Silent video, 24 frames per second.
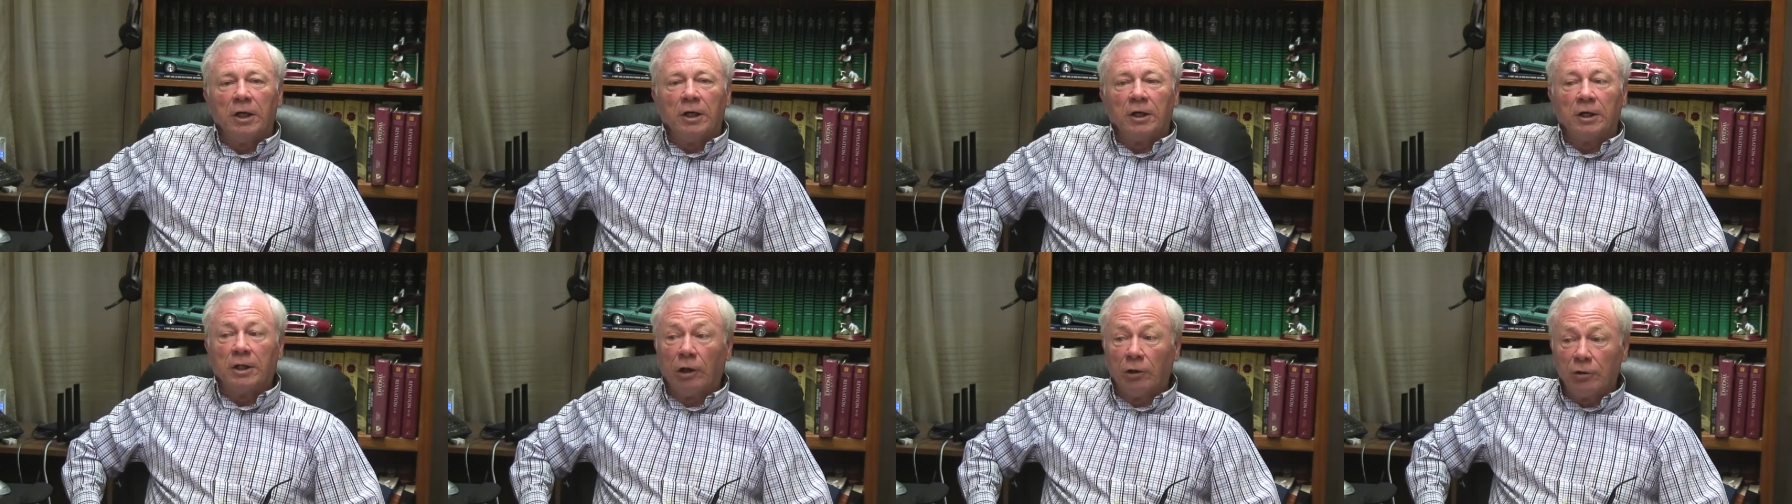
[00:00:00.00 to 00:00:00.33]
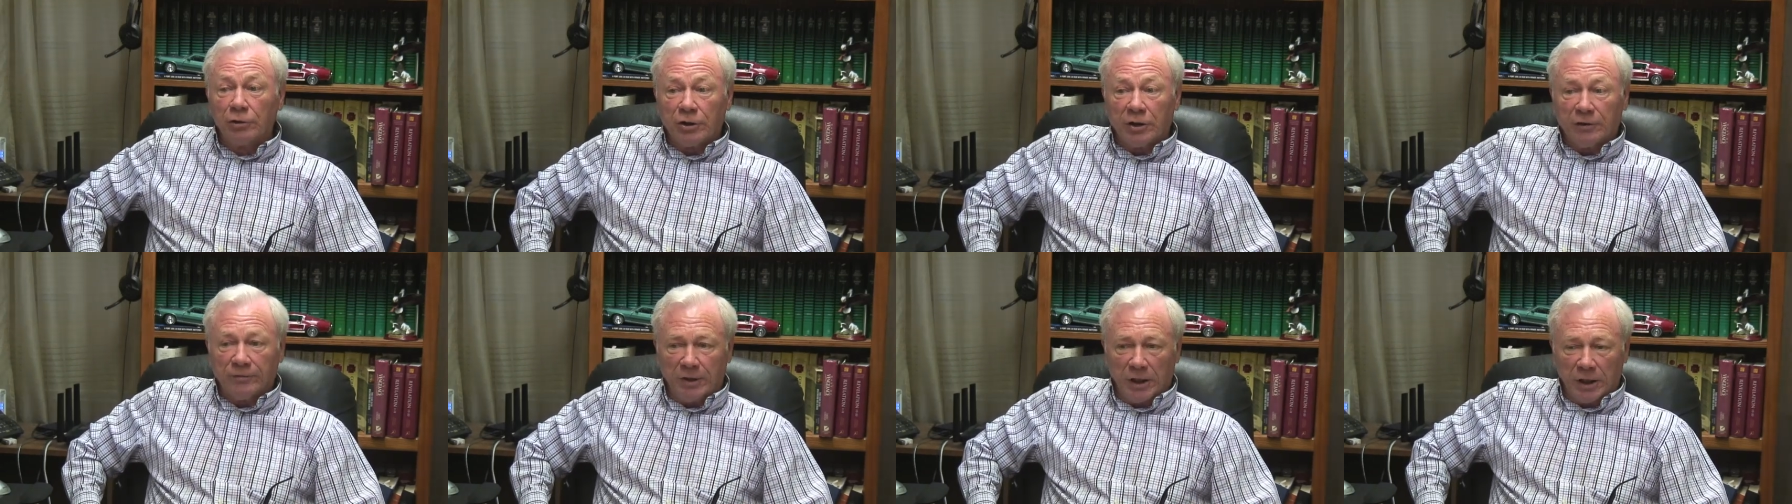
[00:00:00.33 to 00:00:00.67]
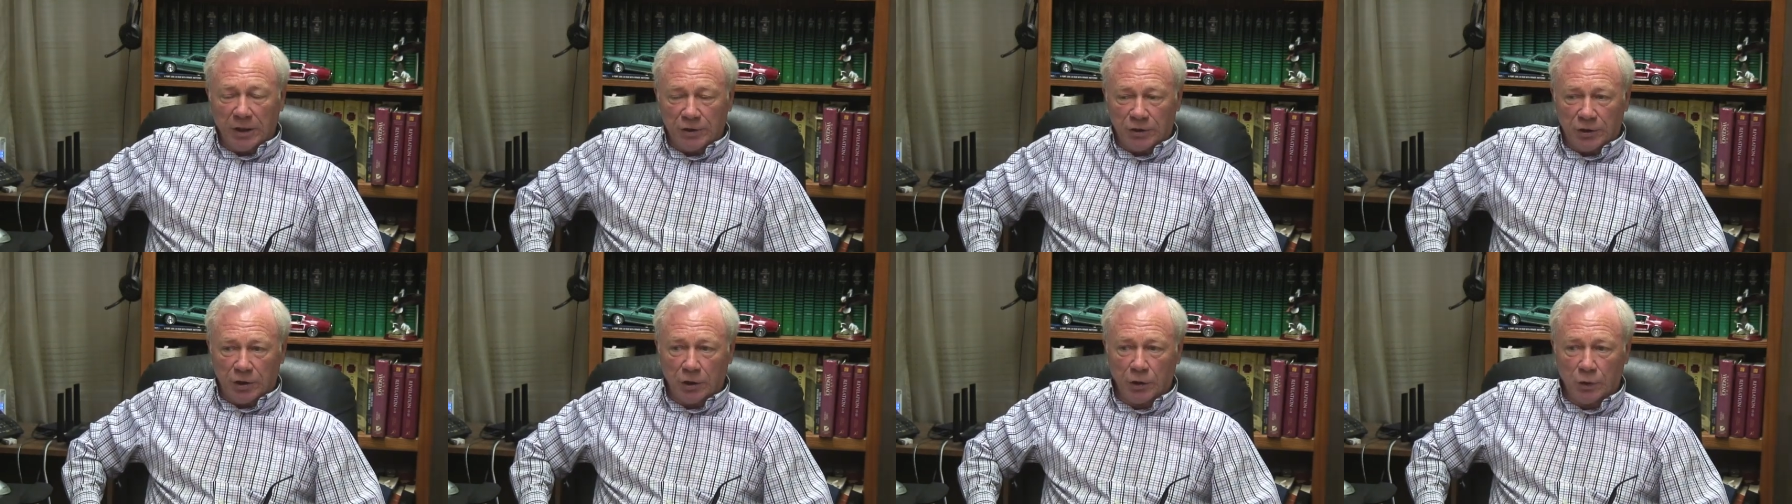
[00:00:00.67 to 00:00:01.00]
those of
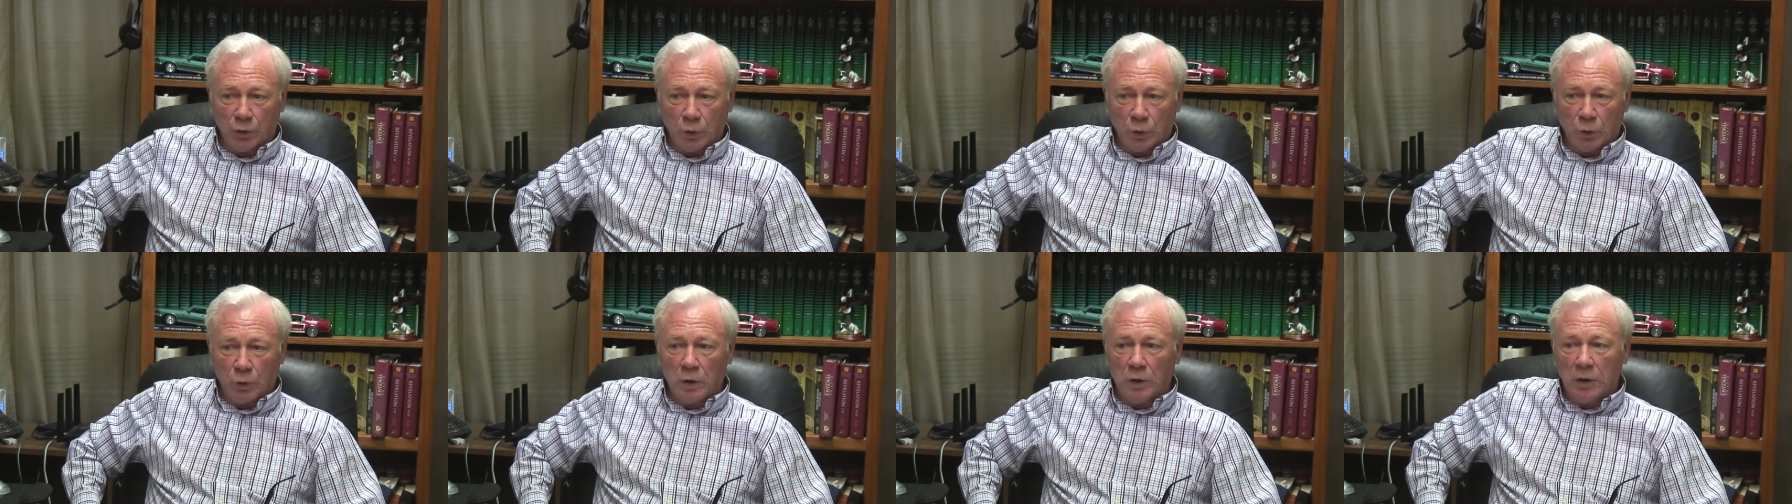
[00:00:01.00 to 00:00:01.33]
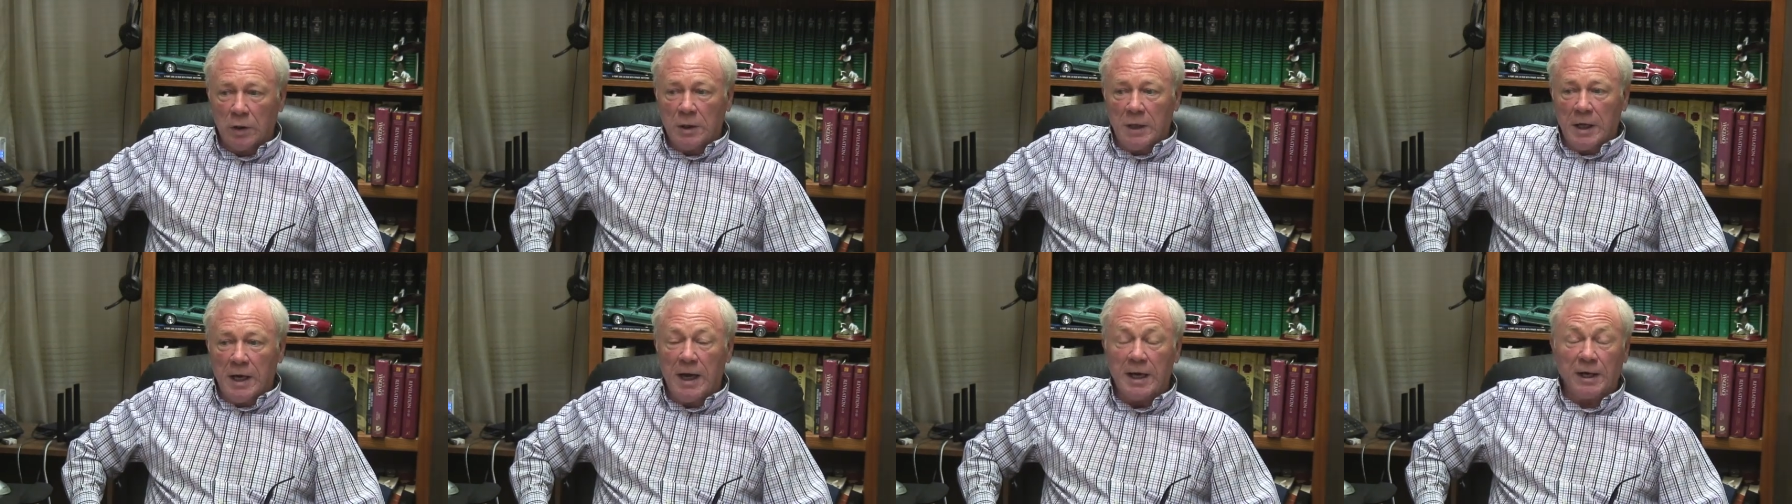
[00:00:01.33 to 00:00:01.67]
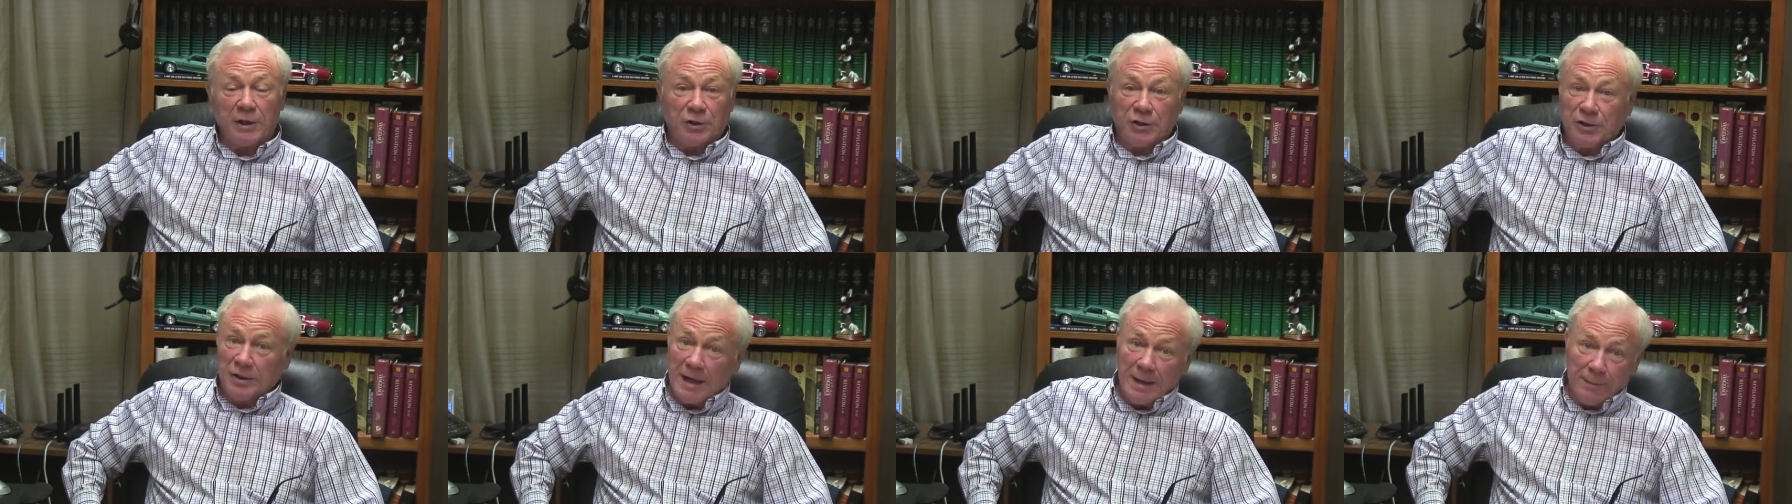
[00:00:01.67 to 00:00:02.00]
us who
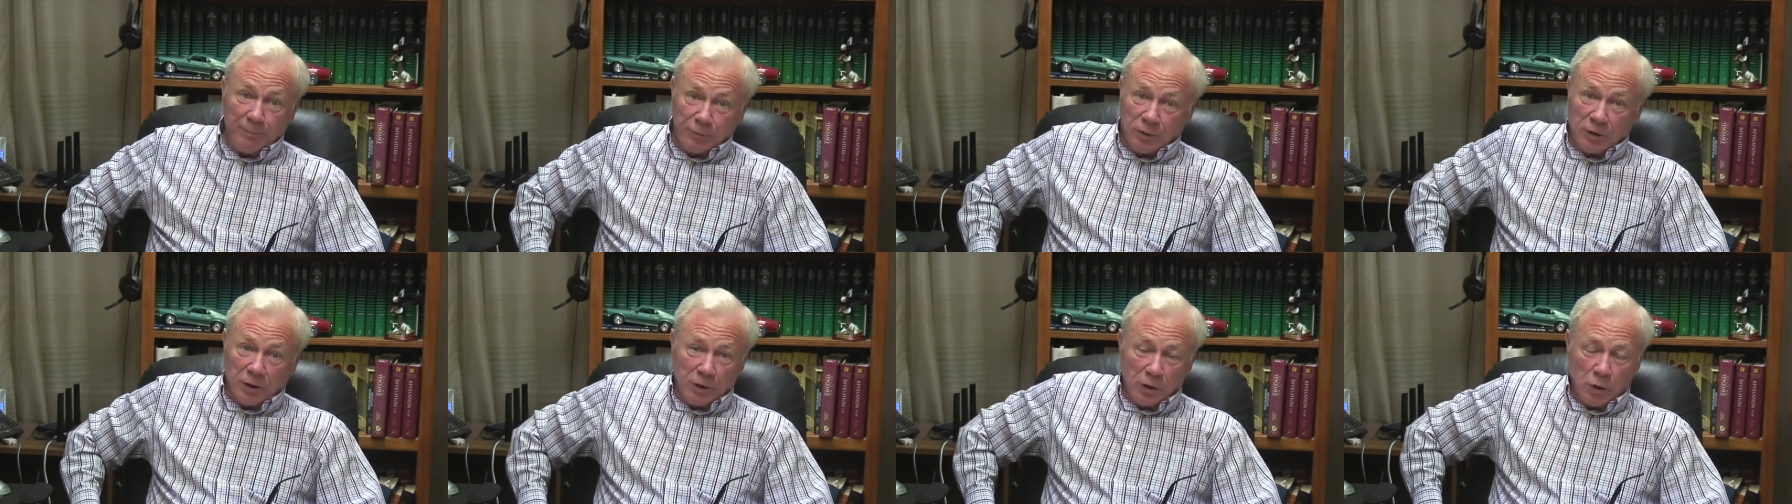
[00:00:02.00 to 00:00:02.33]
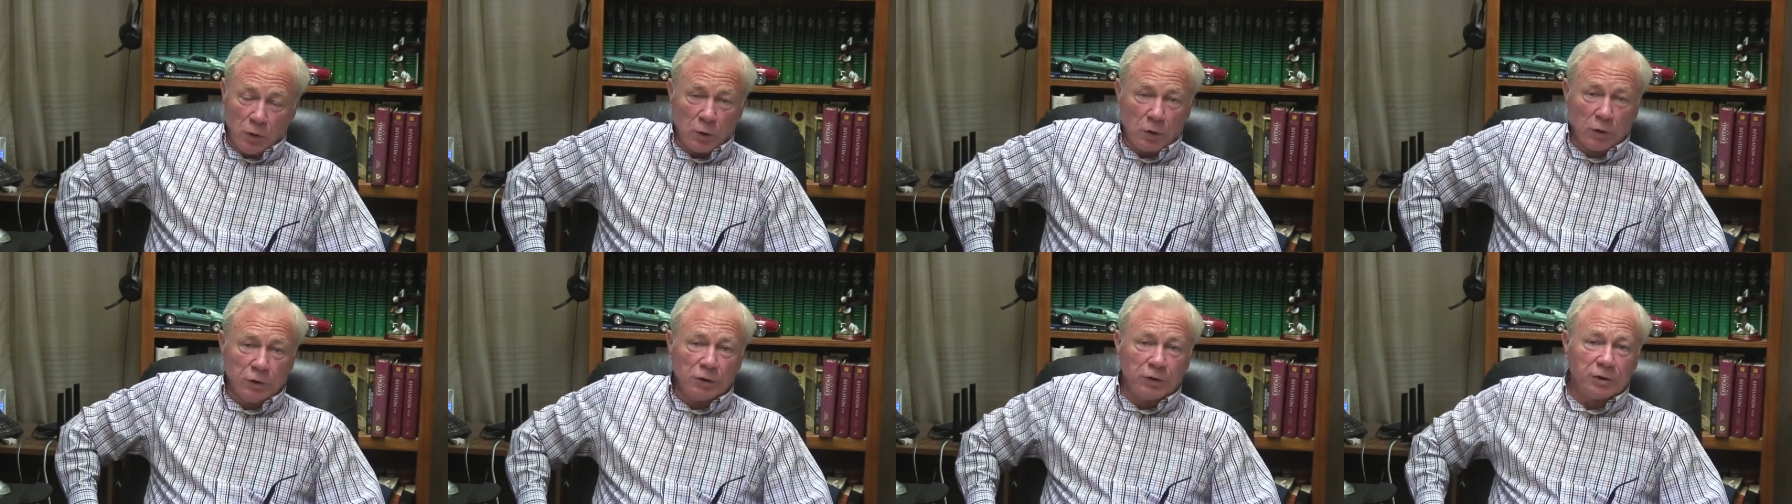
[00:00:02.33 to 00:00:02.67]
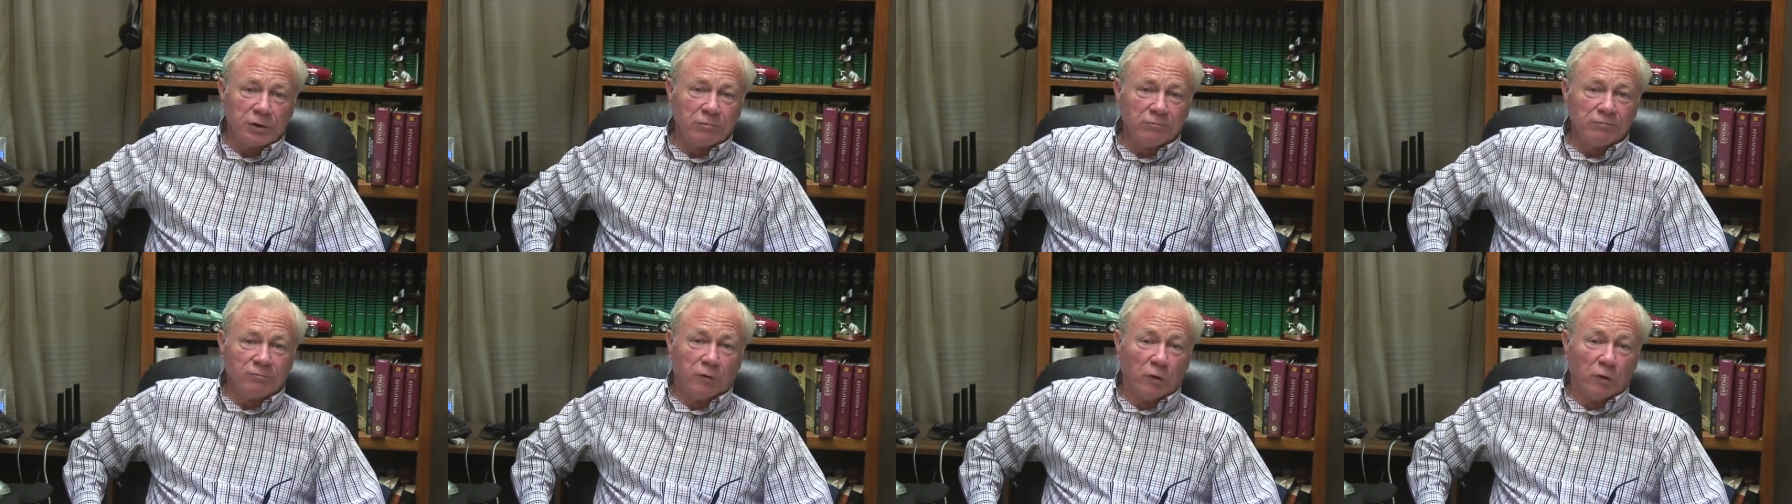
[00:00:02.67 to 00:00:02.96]
accept the Lord's